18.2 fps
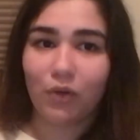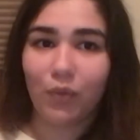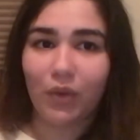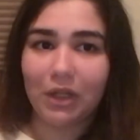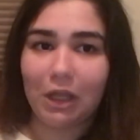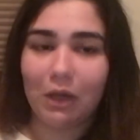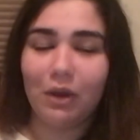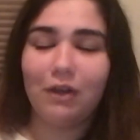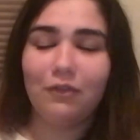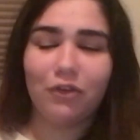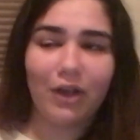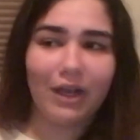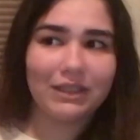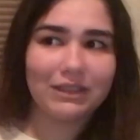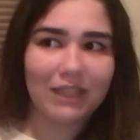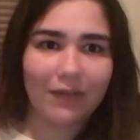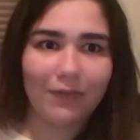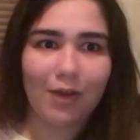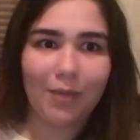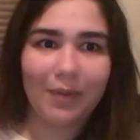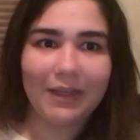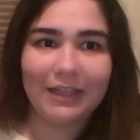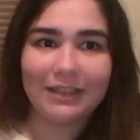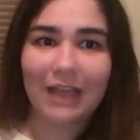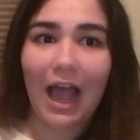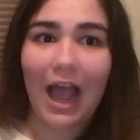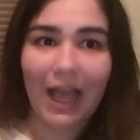Willow and if you guys love it,
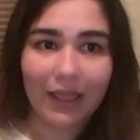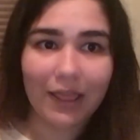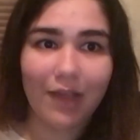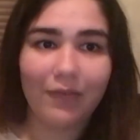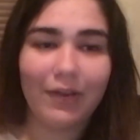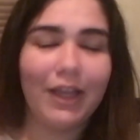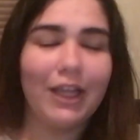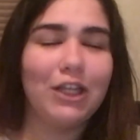because I love it.